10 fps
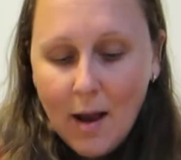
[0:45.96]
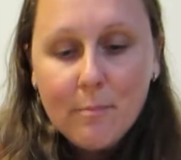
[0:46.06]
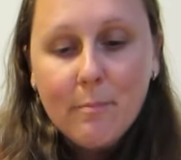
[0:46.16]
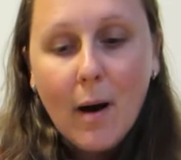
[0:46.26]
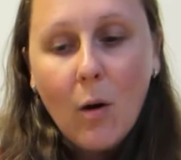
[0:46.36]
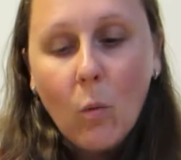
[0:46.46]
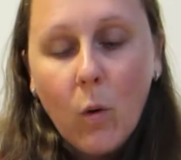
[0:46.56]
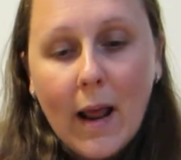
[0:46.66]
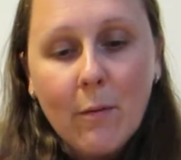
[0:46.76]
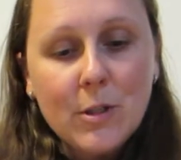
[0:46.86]
But
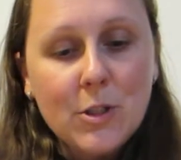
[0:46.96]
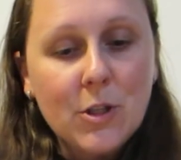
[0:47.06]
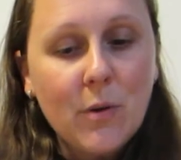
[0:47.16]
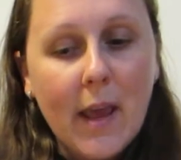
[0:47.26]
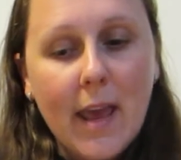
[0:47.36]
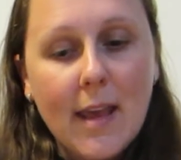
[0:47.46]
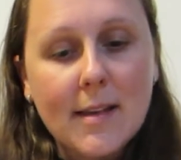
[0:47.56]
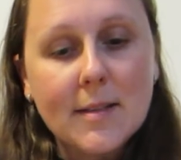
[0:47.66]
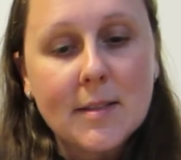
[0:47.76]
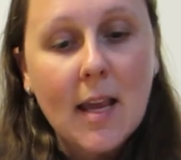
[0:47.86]
what I would do
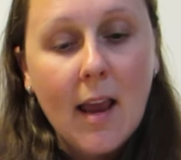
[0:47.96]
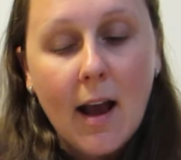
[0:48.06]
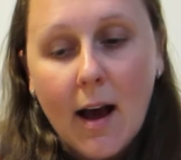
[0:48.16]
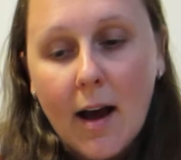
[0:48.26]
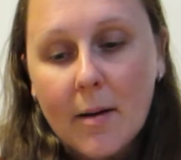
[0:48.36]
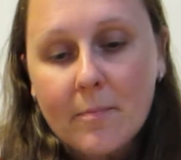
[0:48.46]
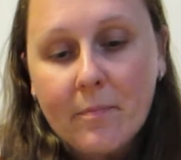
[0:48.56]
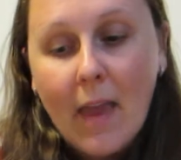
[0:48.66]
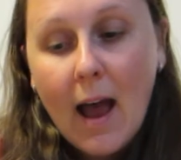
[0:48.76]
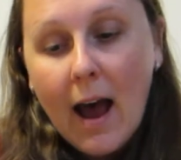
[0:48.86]
is
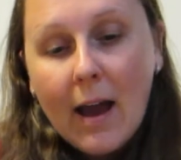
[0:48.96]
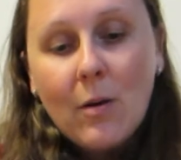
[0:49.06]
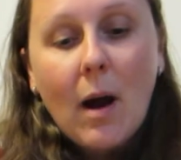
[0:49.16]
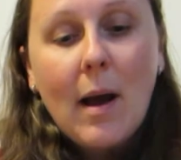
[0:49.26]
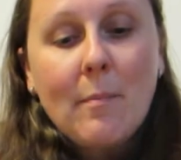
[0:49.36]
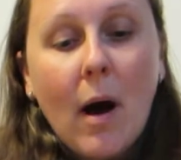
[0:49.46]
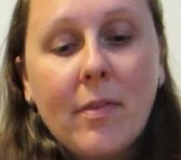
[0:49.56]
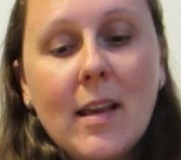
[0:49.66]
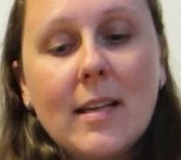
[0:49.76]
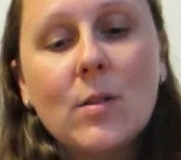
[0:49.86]
I bought
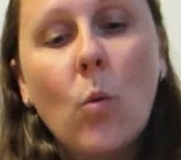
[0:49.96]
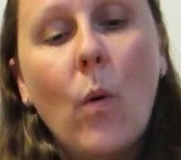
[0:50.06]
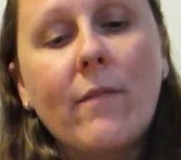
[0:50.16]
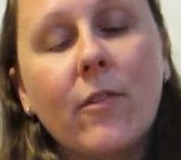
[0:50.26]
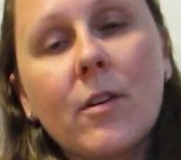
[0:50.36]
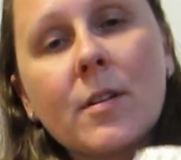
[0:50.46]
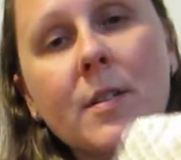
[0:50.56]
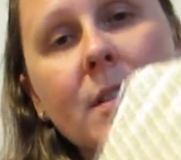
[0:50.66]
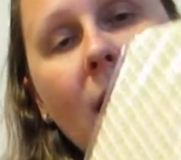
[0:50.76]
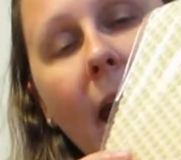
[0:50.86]
these
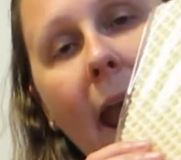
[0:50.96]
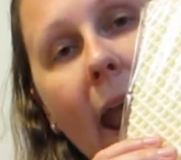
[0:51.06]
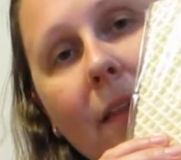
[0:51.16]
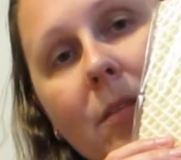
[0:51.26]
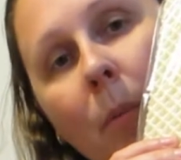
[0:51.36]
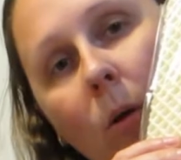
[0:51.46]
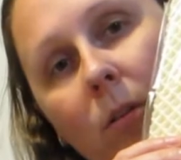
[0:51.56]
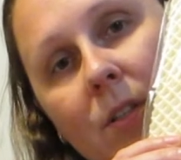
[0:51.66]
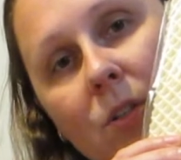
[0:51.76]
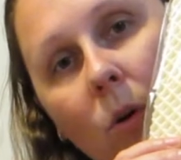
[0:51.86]
wafers at the
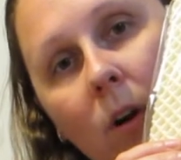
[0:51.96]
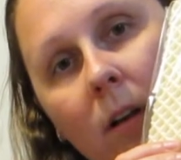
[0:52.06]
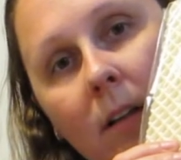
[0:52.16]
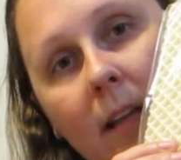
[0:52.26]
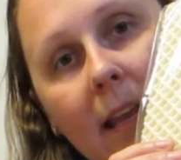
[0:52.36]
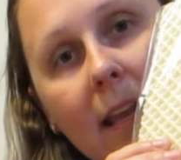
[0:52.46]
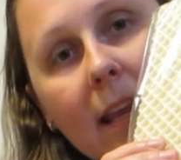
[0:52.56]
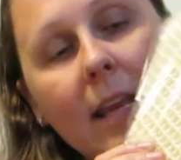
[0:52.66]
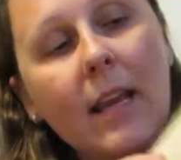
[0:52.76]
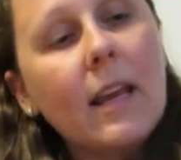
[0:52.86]
Polish store
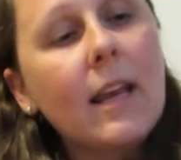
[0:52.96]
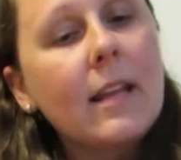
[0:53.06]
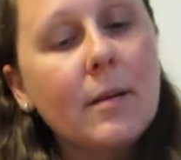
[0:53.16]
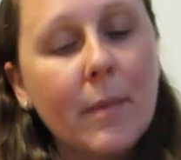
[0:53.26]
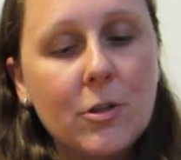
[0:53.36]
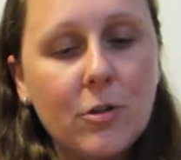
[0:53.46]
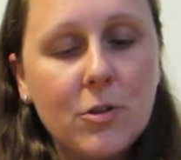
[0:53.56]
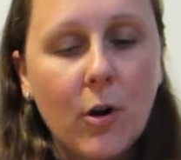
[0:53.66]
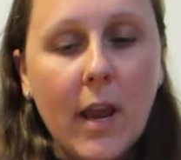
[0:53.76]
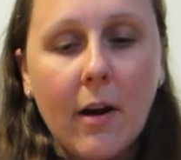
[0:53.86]
in the Metro
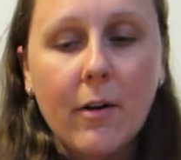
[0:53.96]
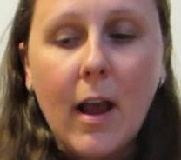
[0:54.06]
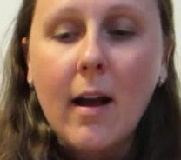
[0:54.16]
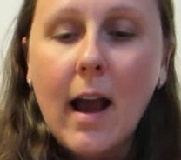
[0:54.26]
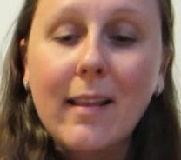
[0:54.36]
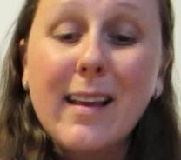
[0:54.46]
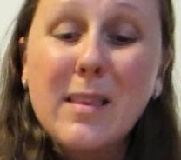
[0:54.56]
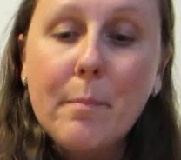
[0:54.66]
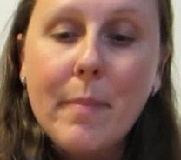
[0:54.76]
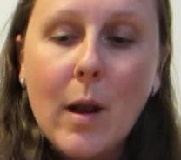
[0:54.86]
Detroit area. I like
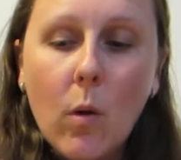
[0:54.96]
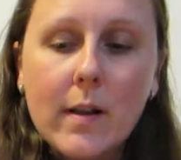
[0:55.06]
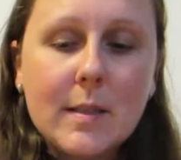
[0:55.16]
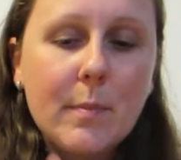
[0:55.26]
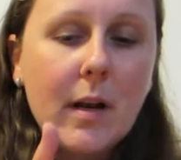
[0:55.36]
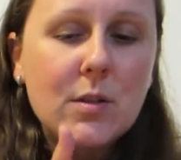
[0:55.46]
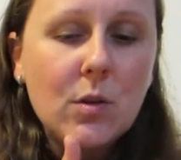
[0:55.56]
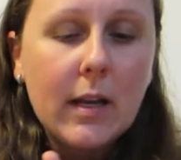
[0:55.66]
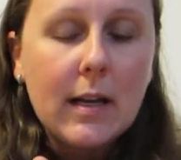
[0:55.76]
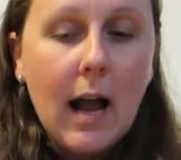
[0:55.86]
the big ones because you
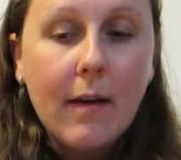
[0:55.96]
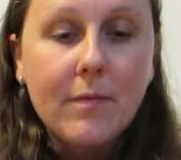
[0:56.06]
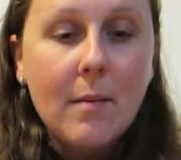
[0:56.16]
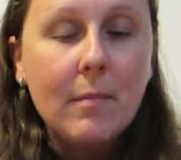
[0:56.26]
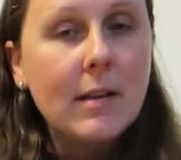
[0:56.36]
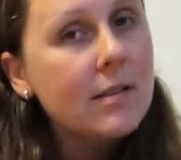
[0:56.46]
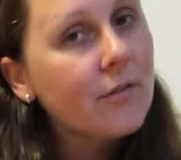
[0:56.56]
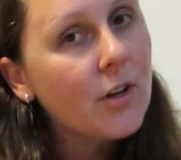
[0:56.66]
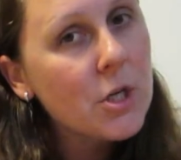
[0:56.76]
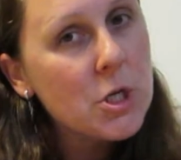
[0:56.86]
can cut them in
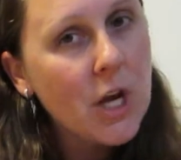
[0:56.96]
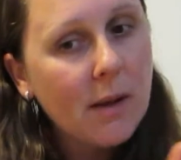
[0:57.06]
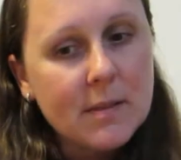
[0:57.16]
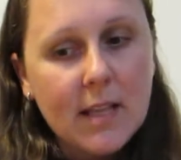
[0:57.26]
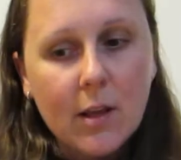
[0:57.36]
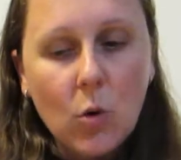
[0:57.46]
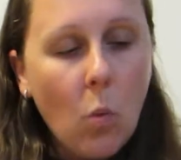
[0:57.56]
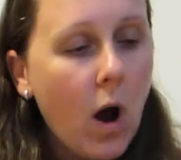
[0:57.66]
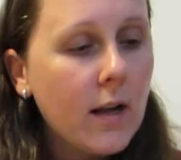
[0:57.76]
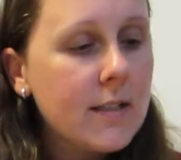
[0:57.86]
different shapes that you
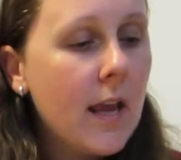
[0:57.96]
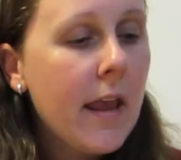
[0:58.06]
want.